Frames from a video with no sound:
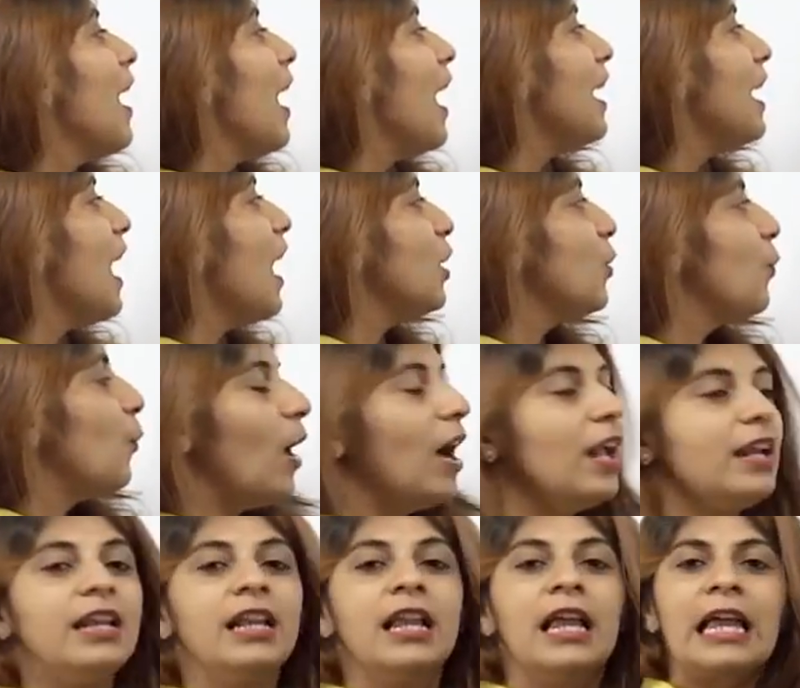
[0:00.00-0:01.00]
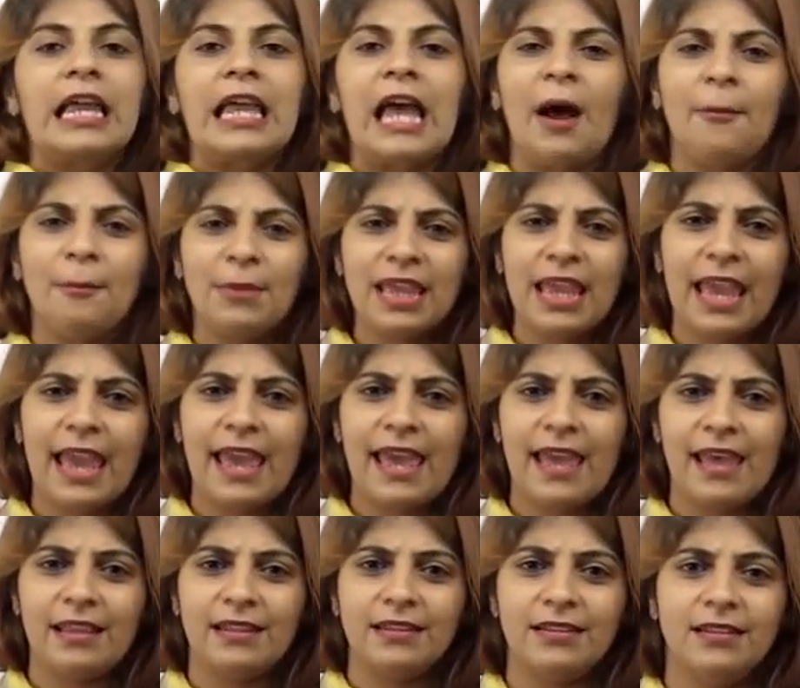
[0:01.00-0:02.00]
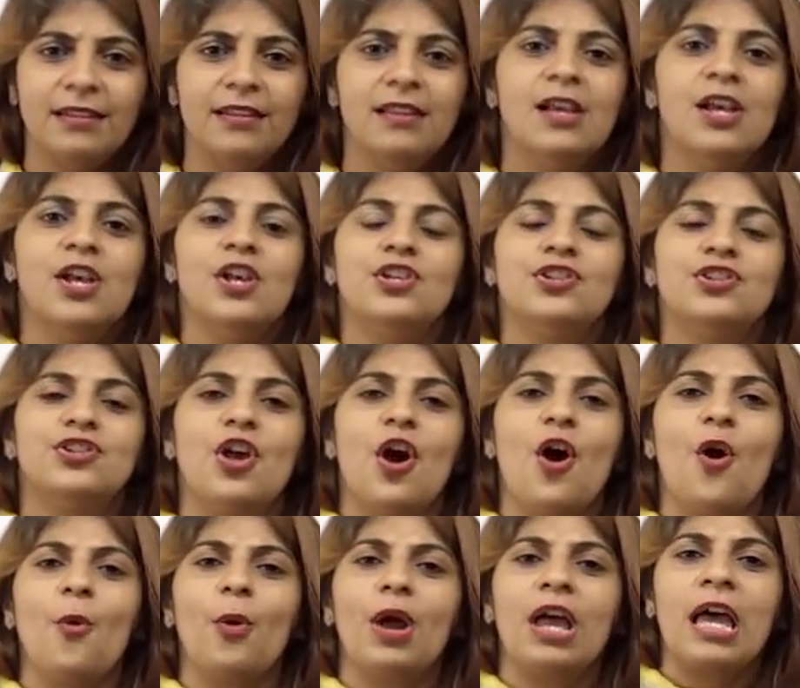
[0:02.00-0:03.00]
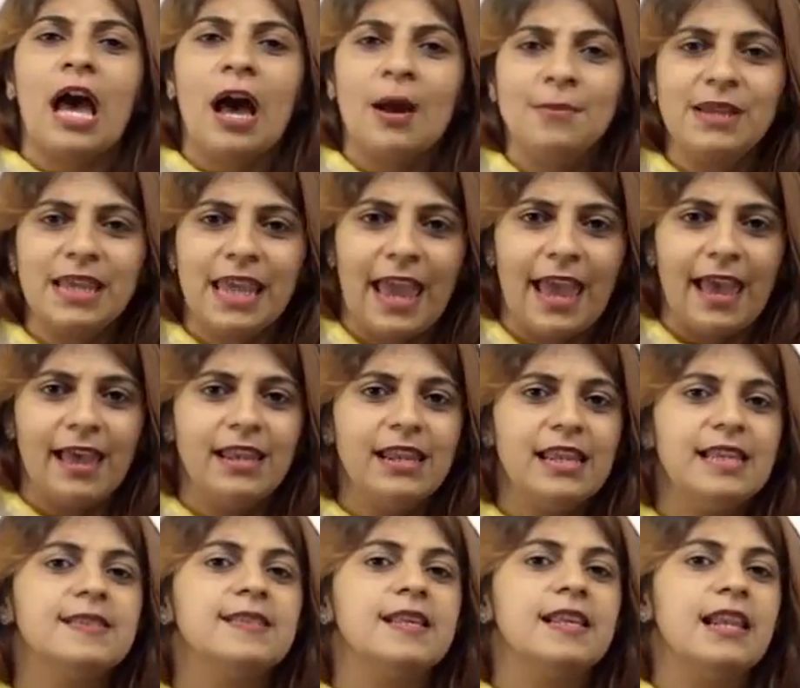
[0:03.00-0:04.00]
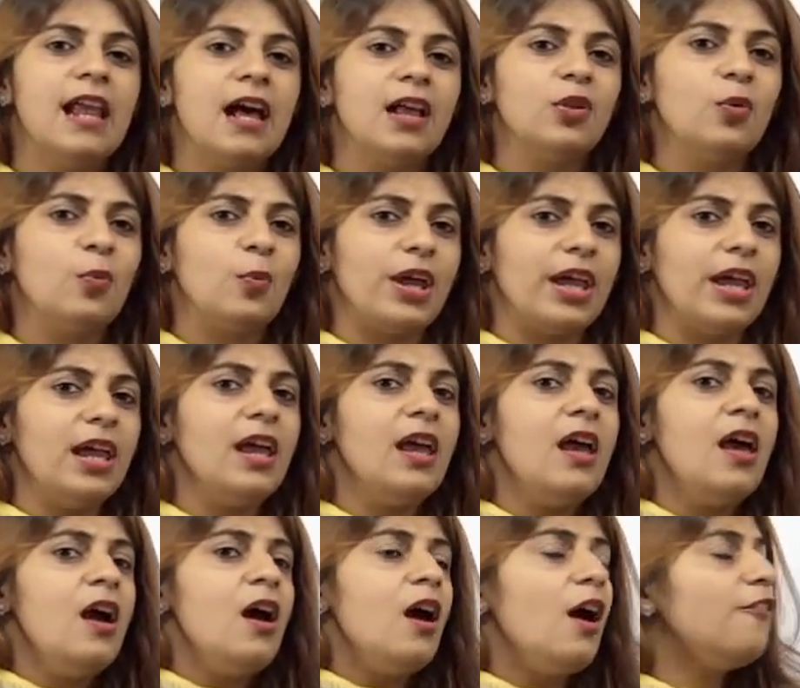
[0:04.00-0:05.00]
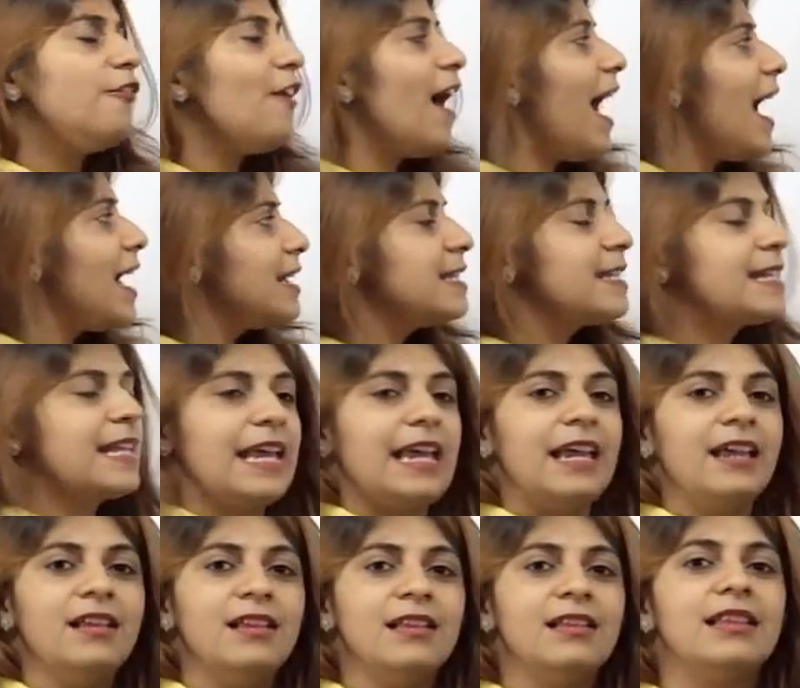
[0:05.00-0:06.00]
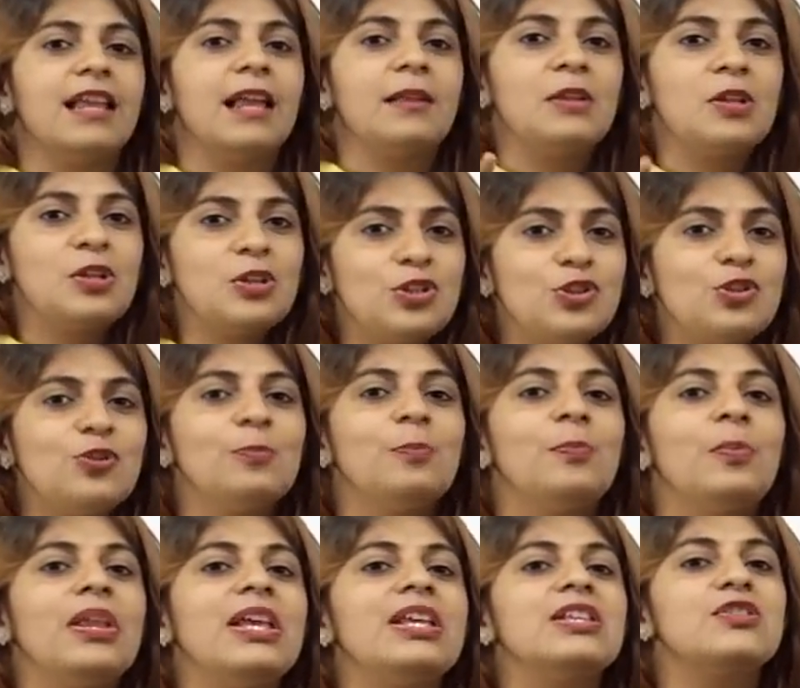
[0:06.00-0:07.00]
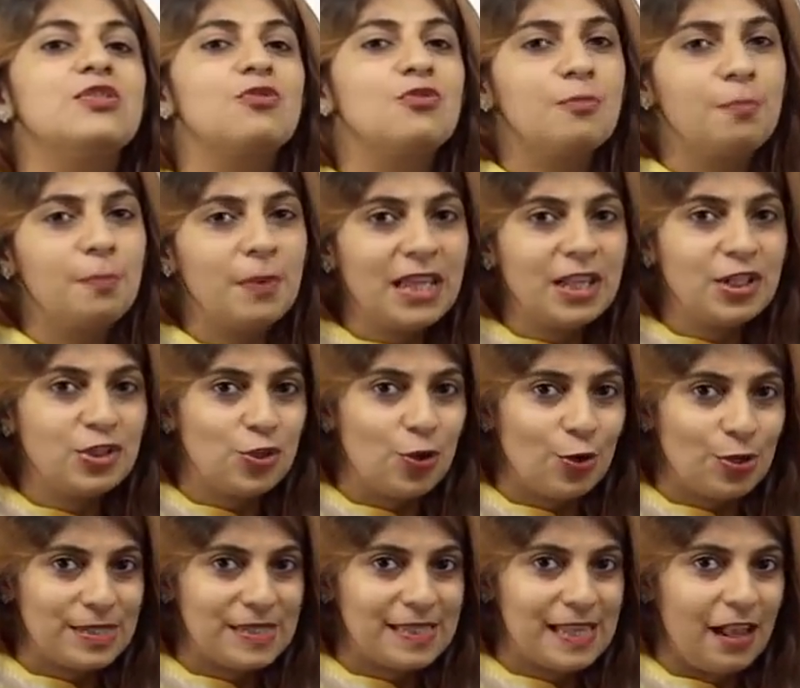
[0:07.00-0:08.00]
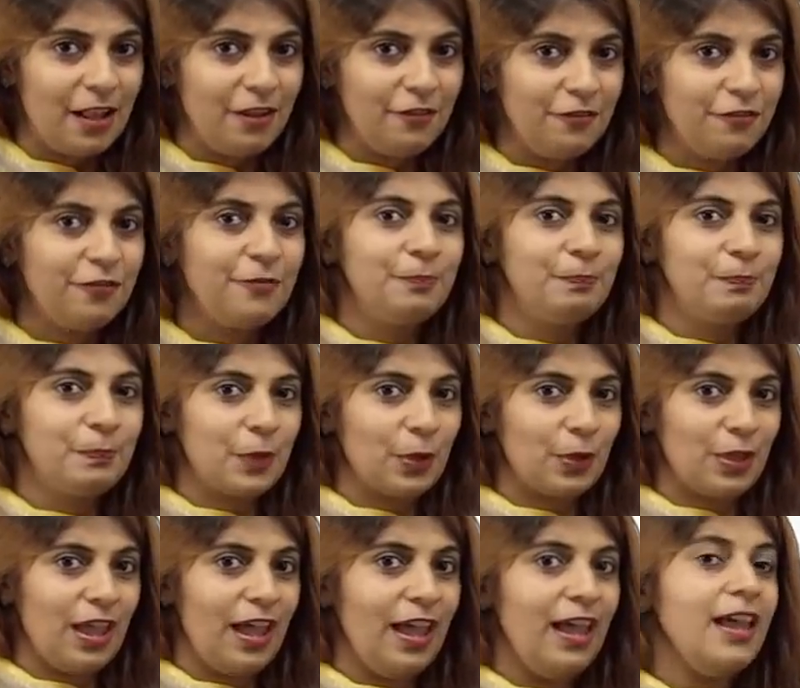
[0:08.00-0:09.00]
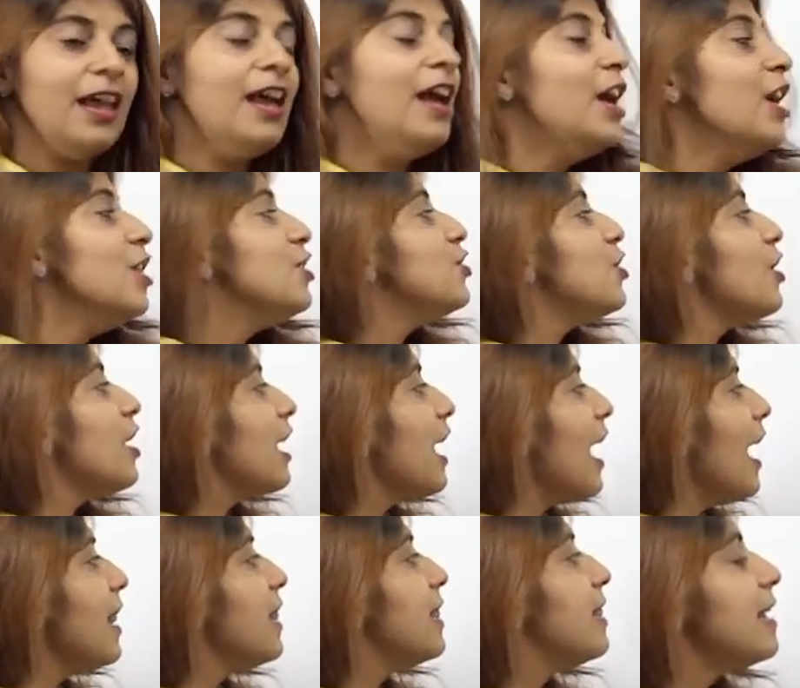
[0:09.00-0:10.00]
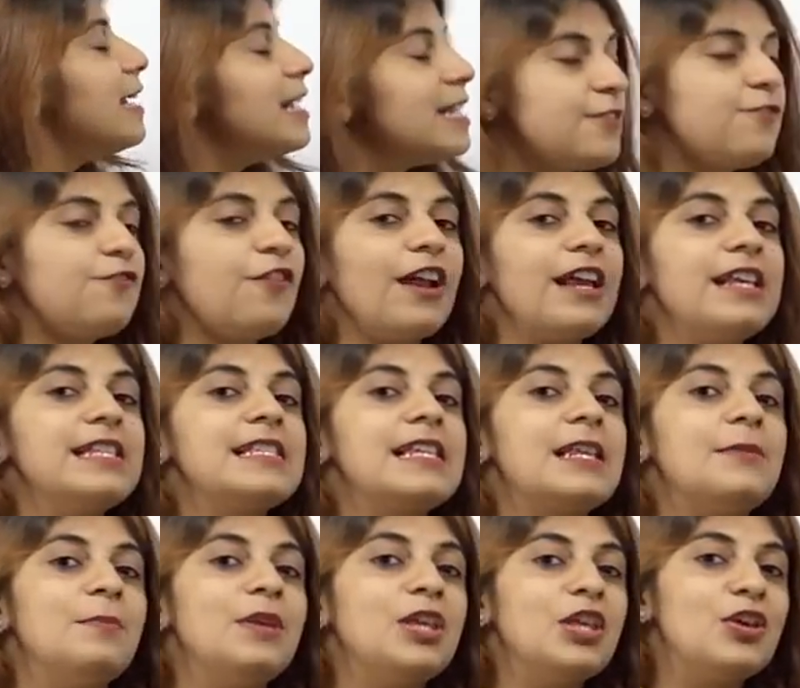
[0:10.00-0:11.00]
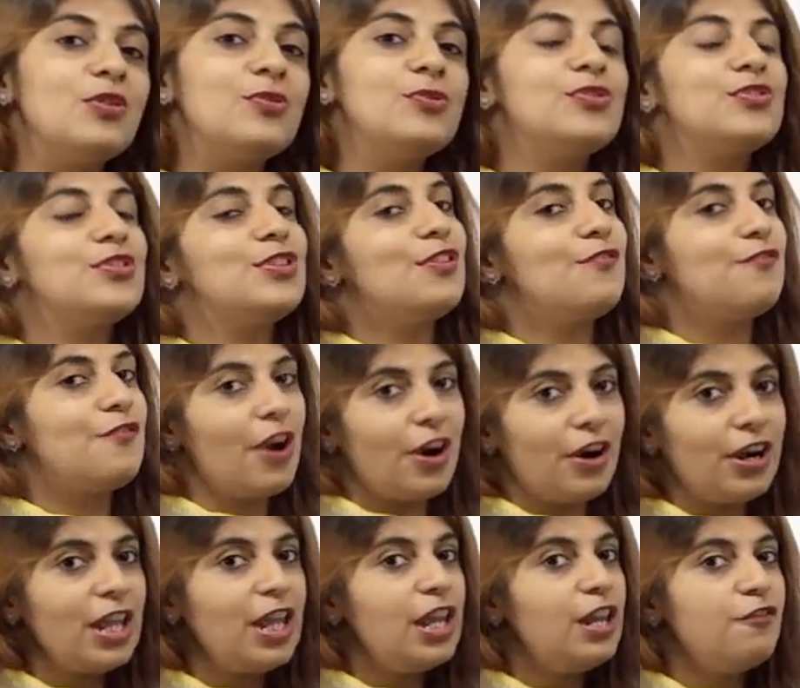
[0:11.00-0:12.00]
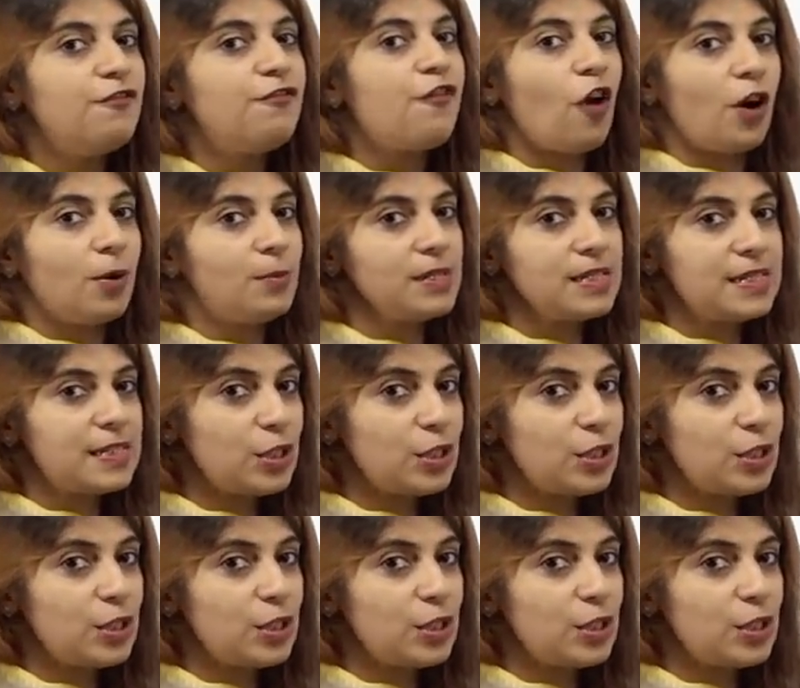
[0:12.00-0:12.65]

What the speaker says: Another one, "Come again." So "come again" is another way of asking that, "Could you please repeat yourself?" Okay, so again, this phrase can be used in a very informal